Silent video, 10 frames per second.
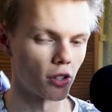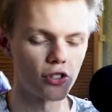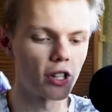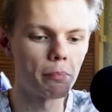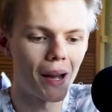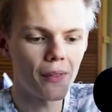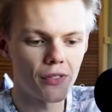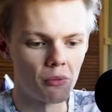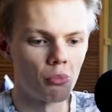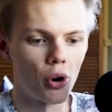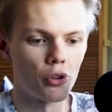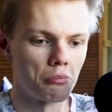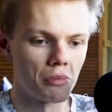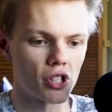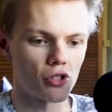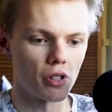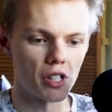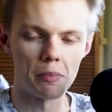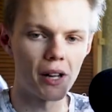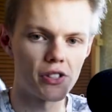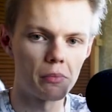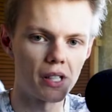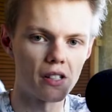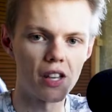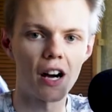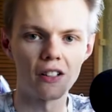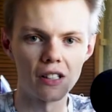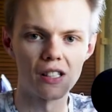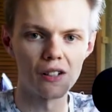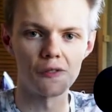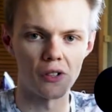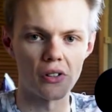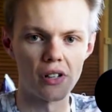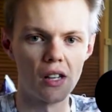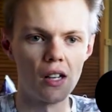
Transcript: It's not about the murder mystery. It's about something entirely different.